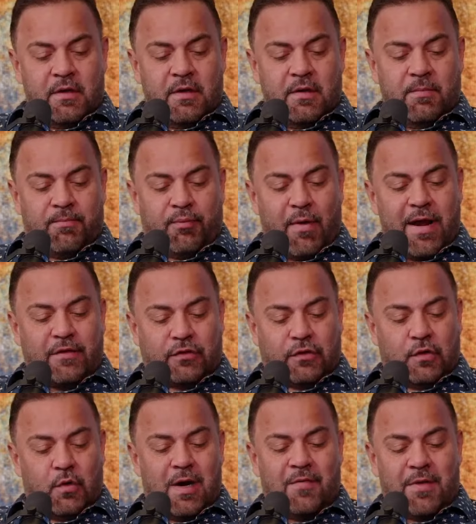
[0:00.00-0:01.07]

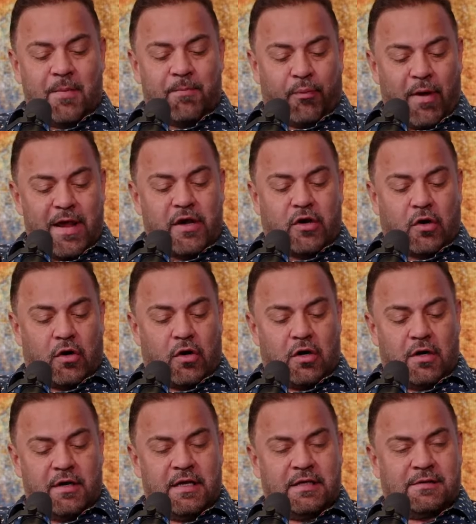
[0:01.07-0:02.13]
breakthrough and the
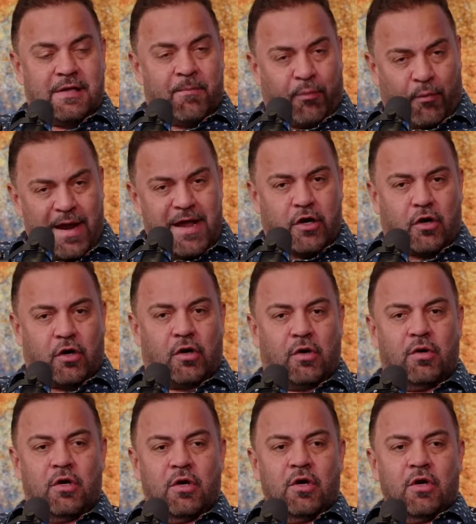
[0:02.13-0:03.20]
breaker, it, the
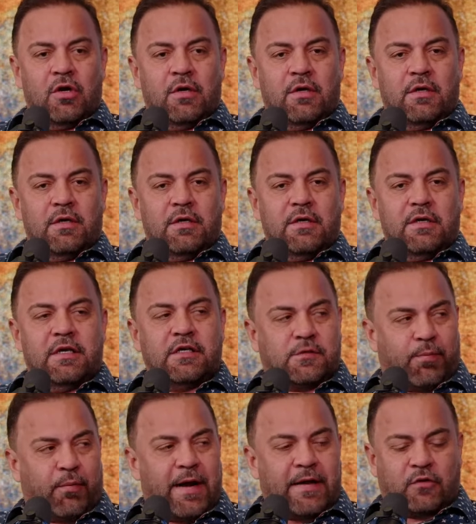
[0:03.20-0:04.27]
breaker is
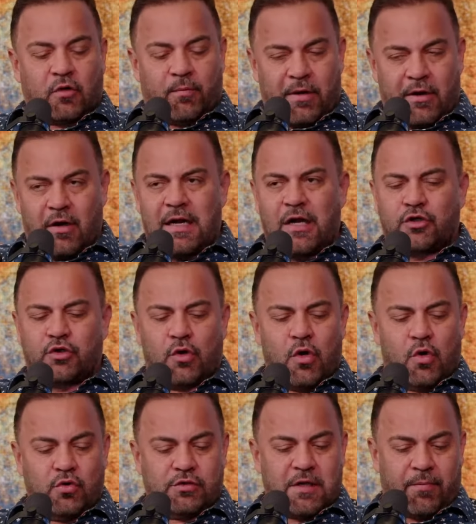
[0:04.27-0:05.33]
breakthrough, but I'm going to show you
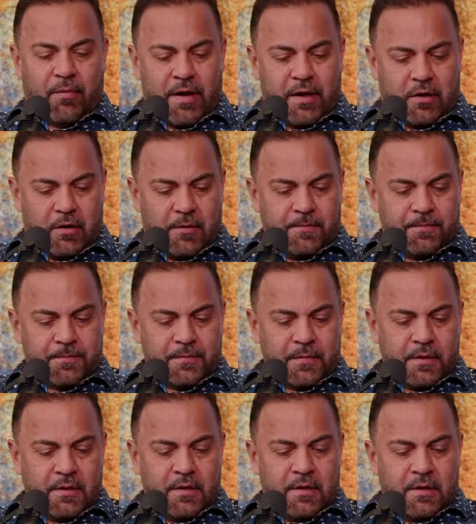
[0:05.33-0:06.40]
who's the breaker.
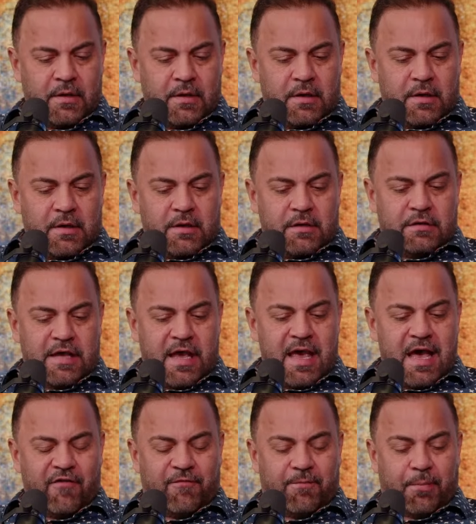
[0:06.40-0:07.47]
They
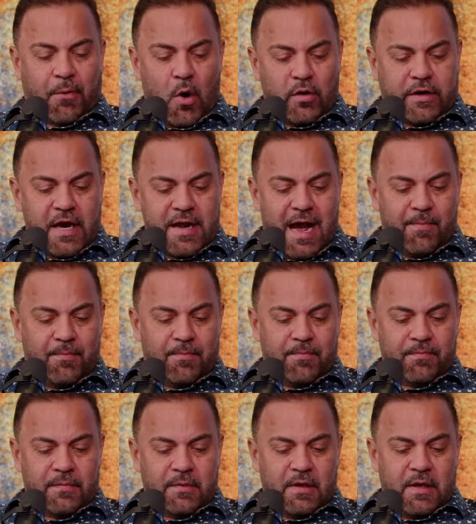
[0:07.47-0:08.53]
have broken
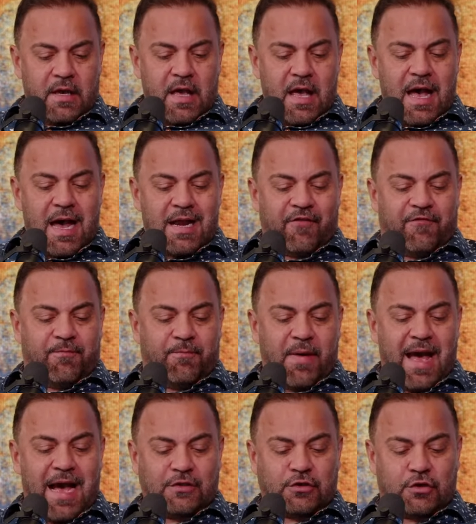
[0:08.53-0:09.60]
up and have
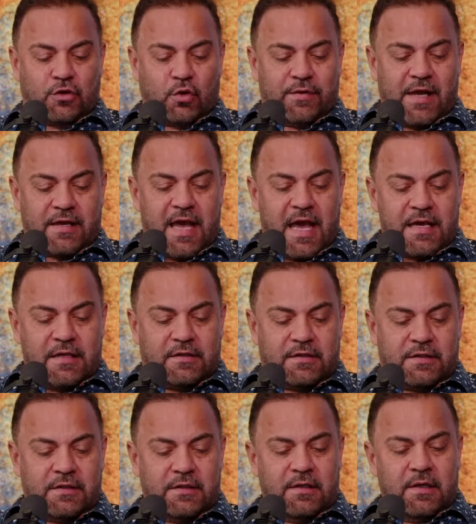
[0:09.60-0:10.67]
passed through the
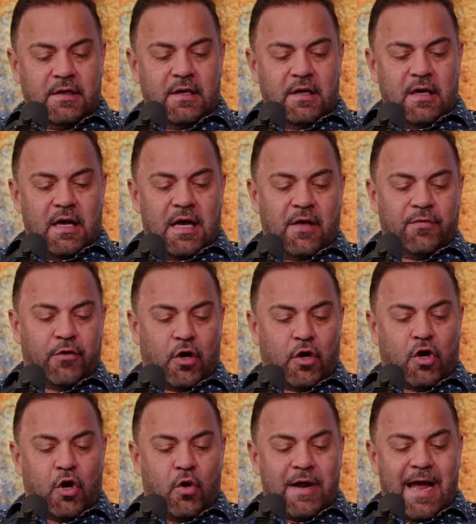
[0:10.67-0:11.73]
gate, and they're
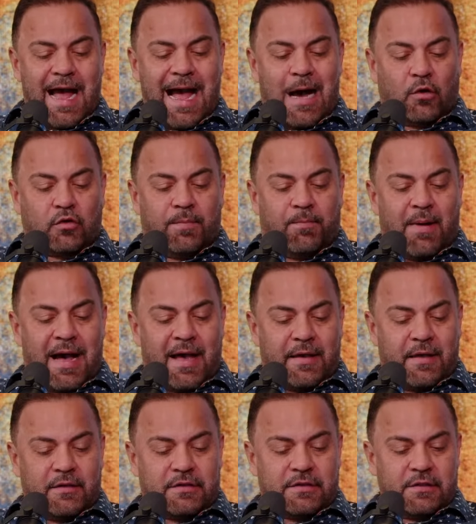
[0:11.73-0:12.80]
gone out by
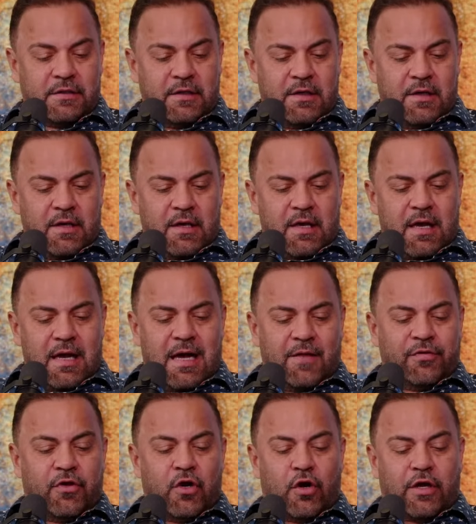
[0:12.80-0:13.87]
it.
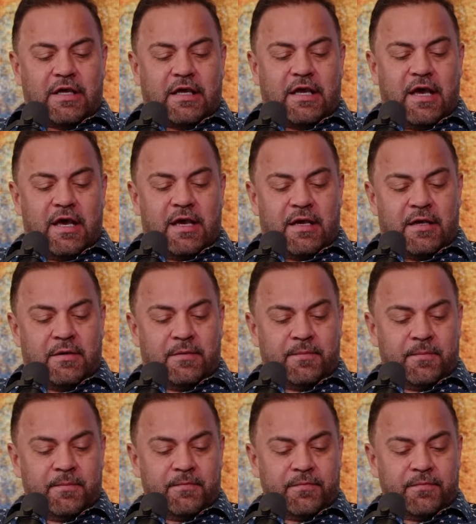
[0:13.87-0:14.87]
And their king